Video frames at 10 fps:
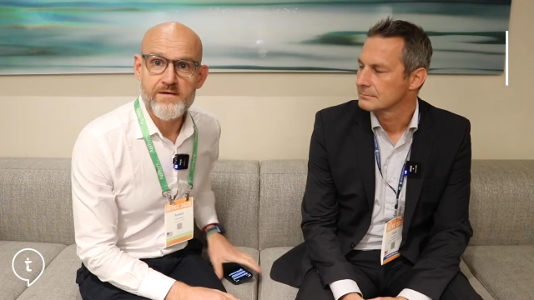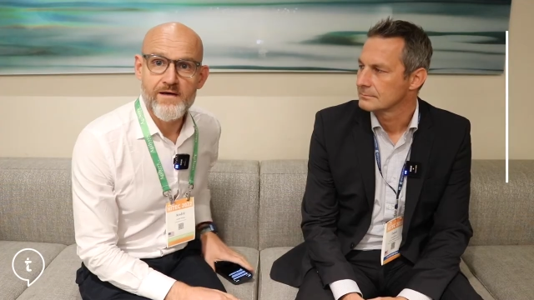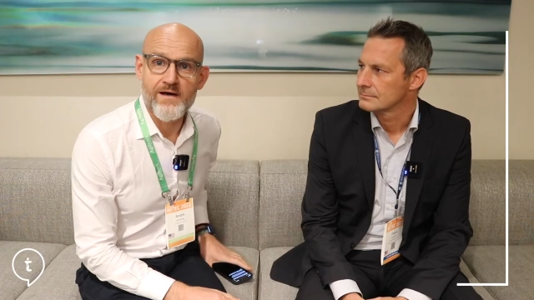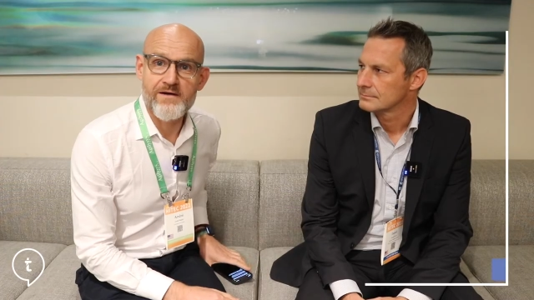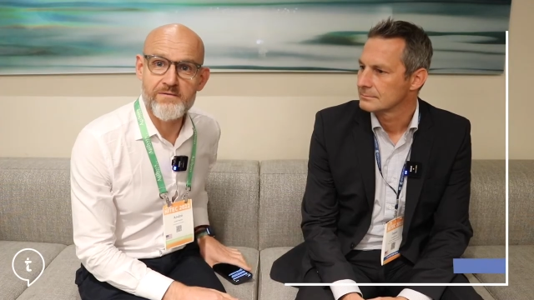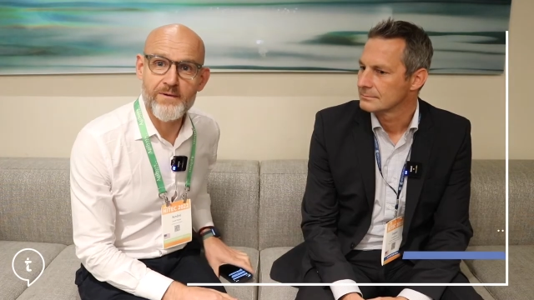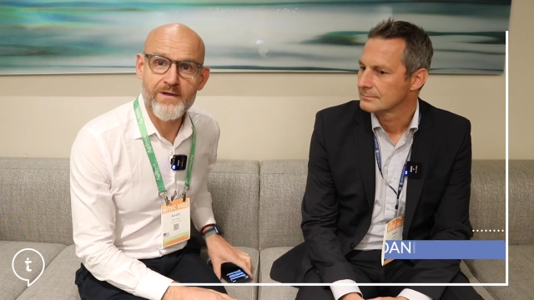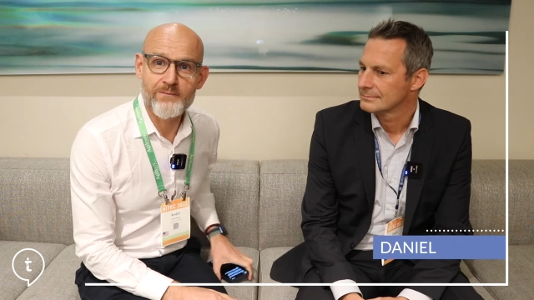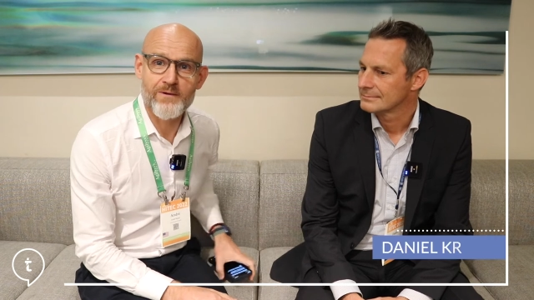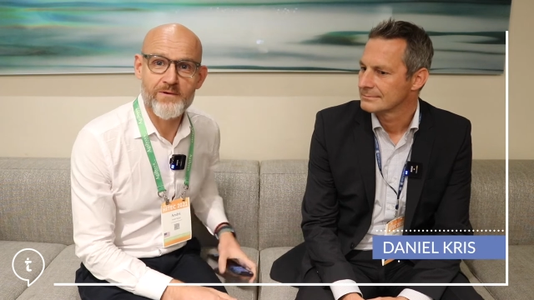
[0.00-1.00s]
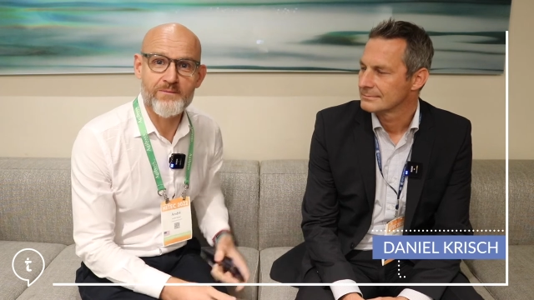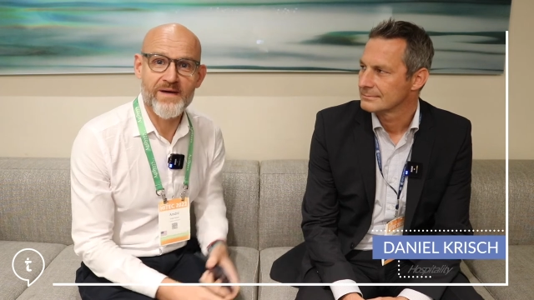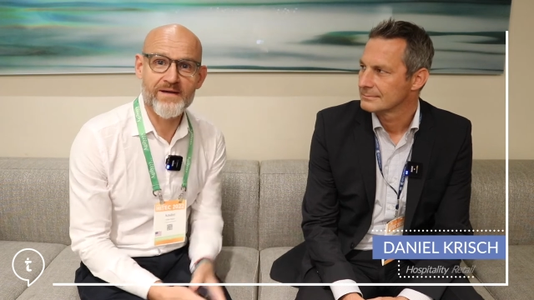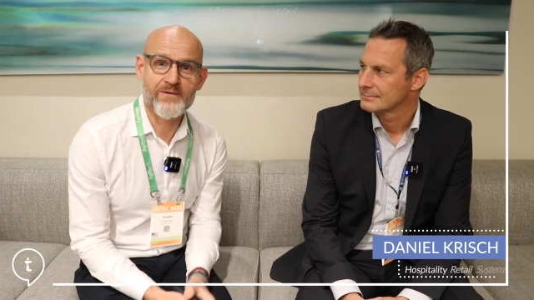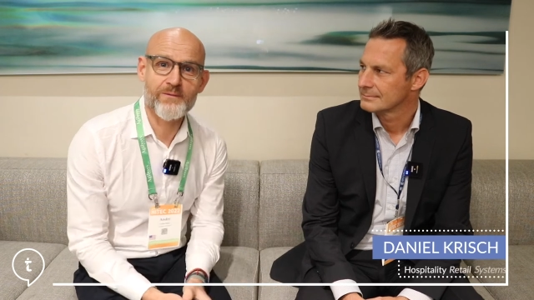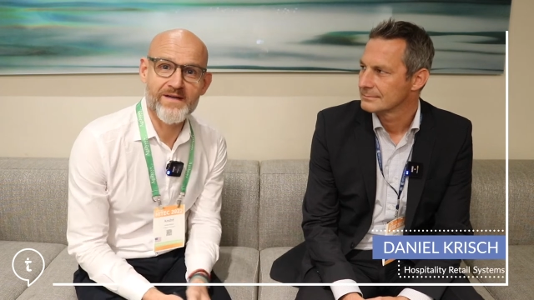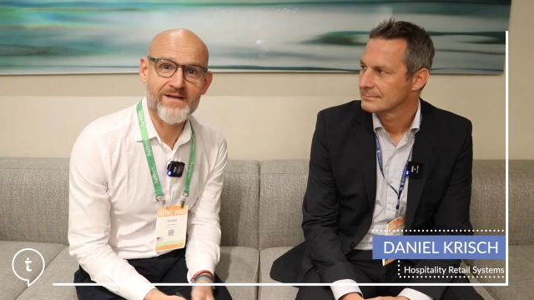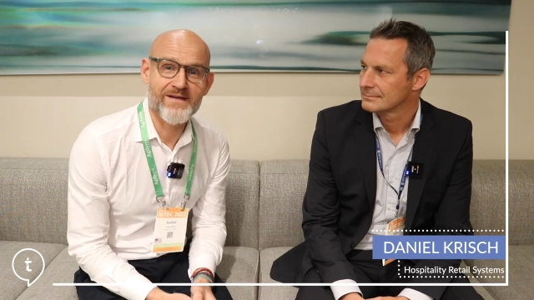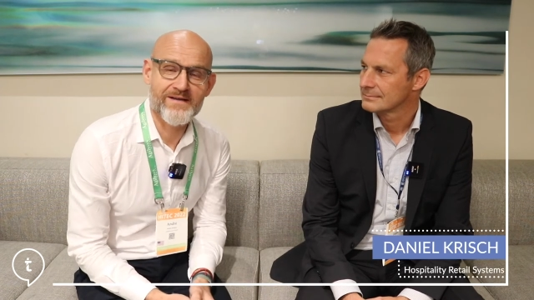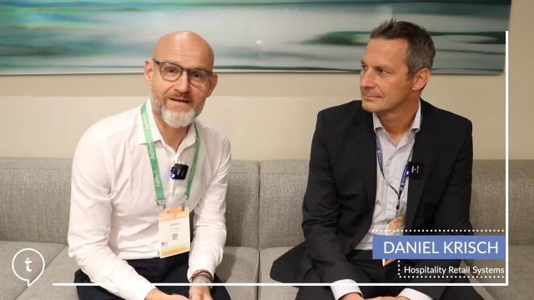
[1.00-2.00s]
Speaker 1: Hi everybody, welcome back. We
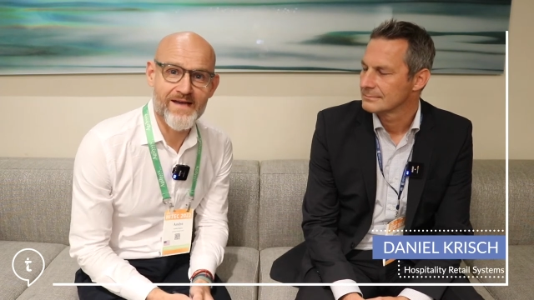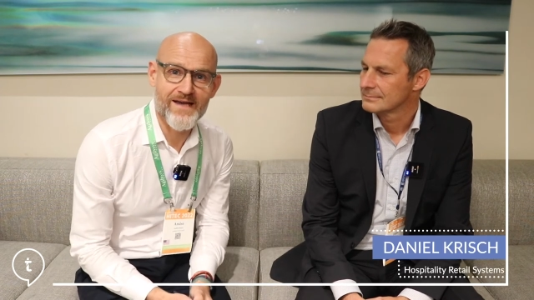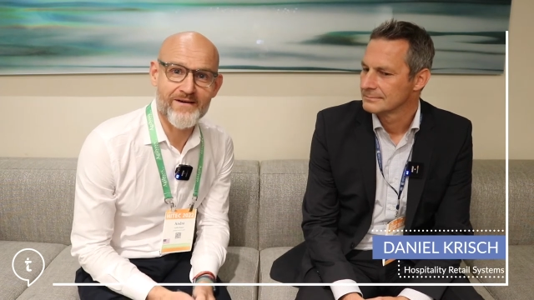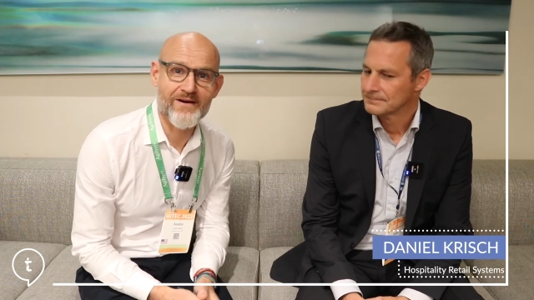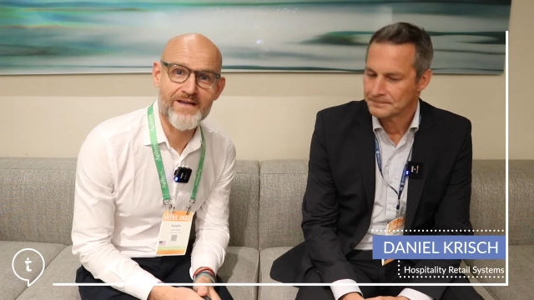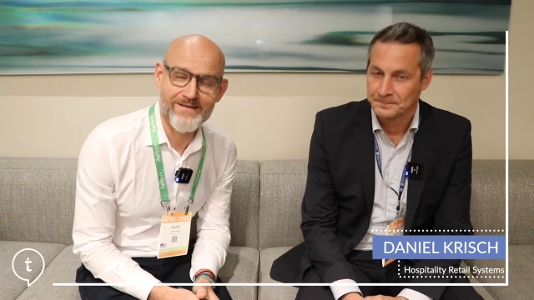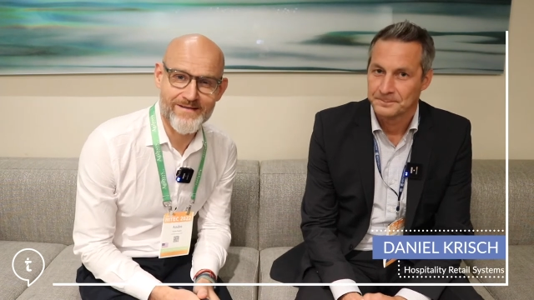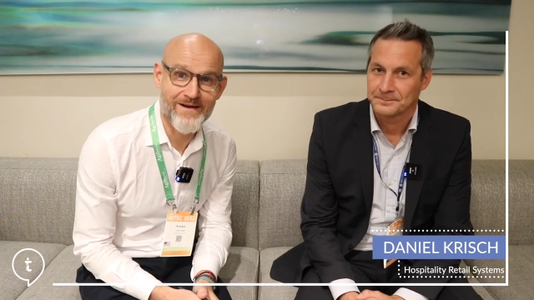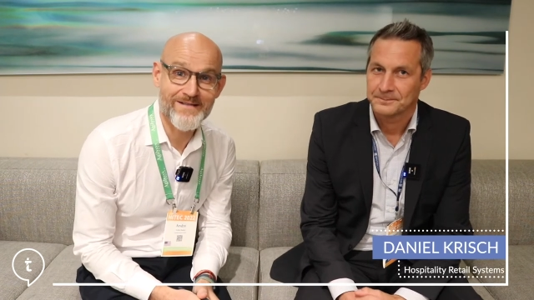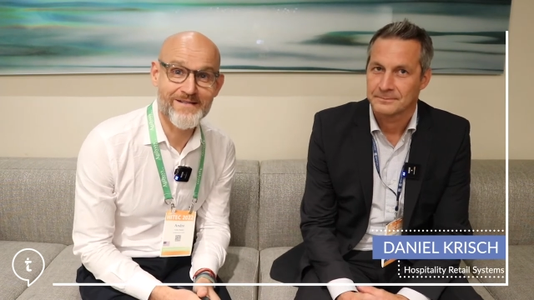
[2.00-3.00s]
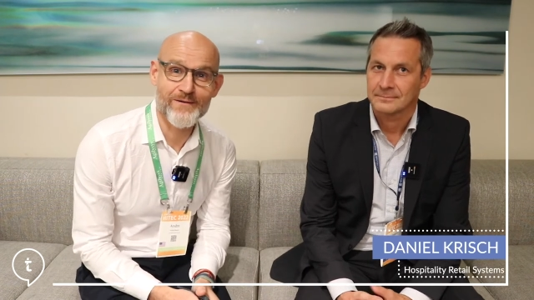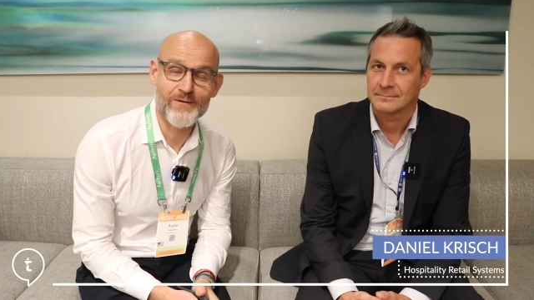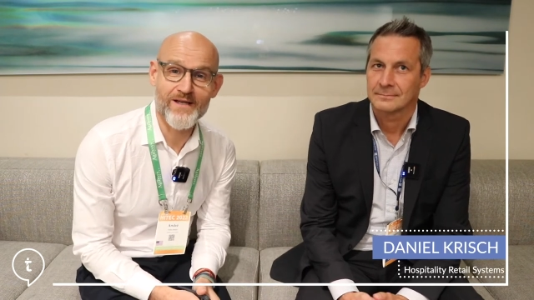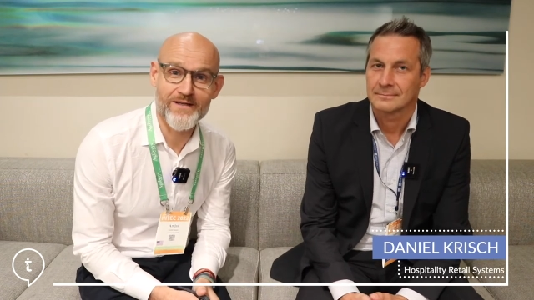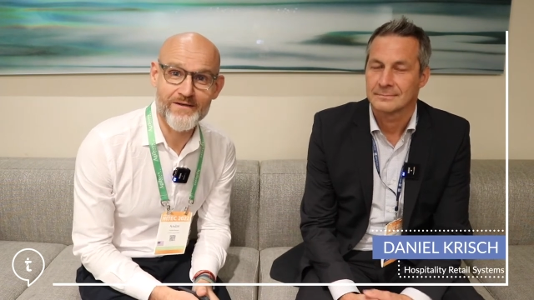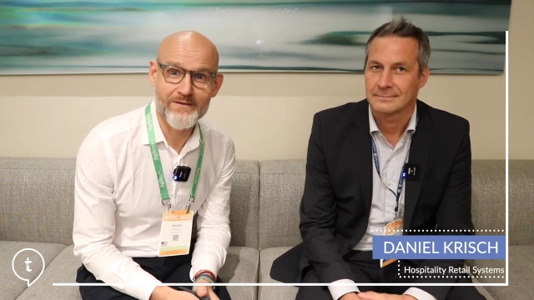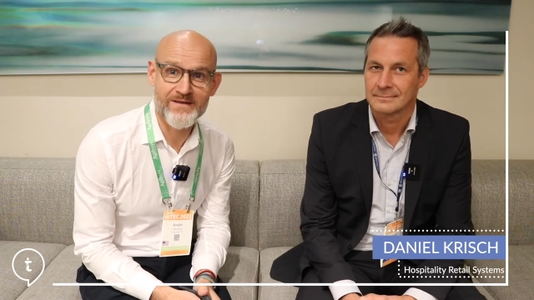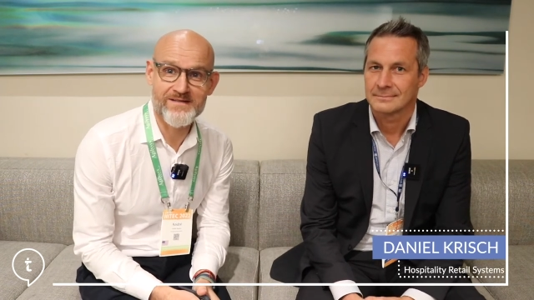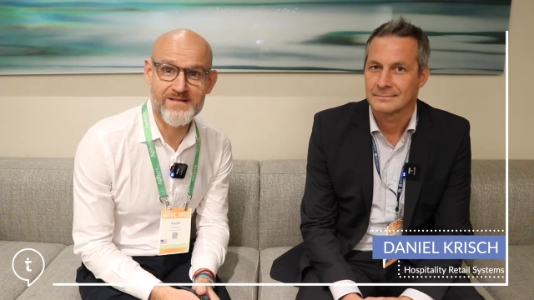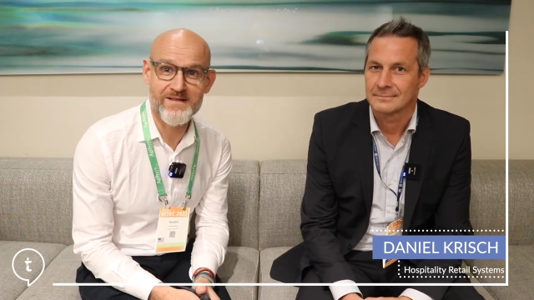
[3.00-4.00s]
are at HITEC Orlando
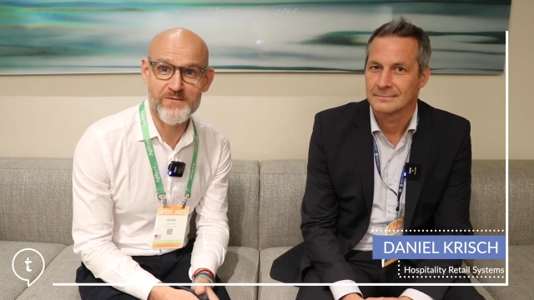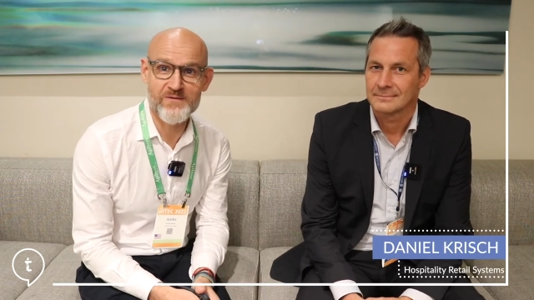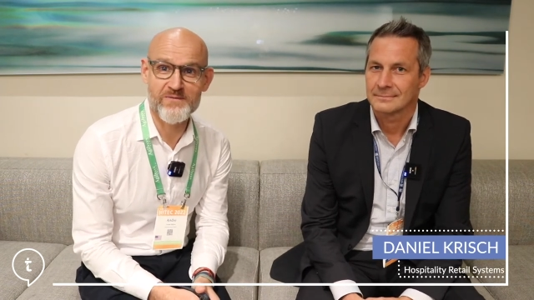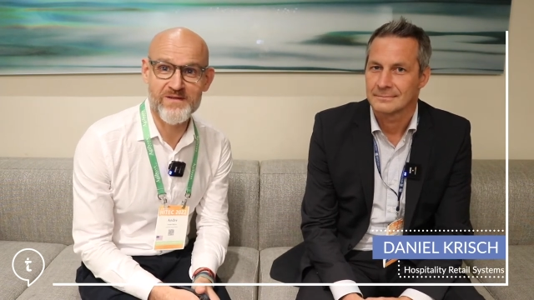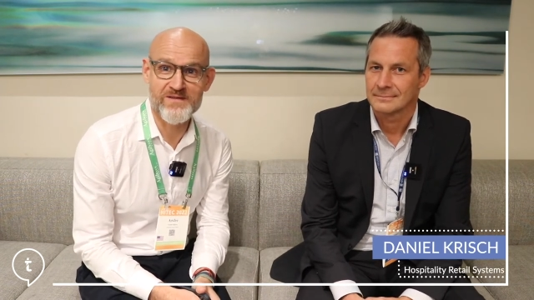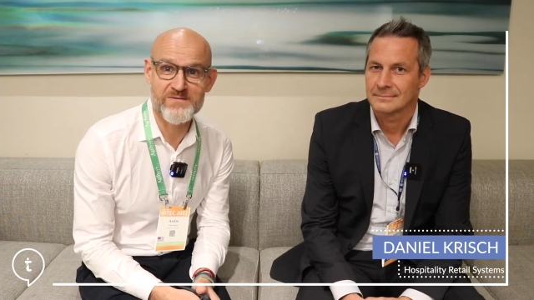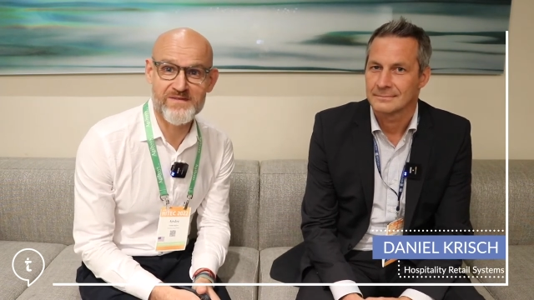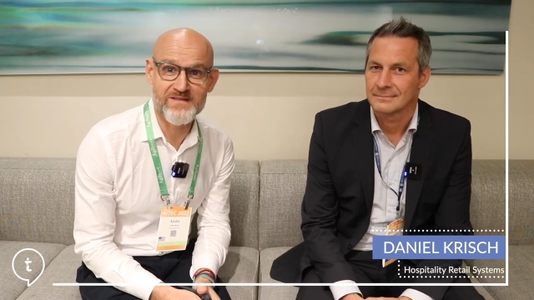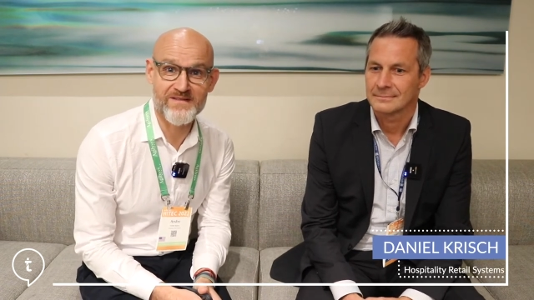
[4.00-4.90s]
and sitting with me is Mr.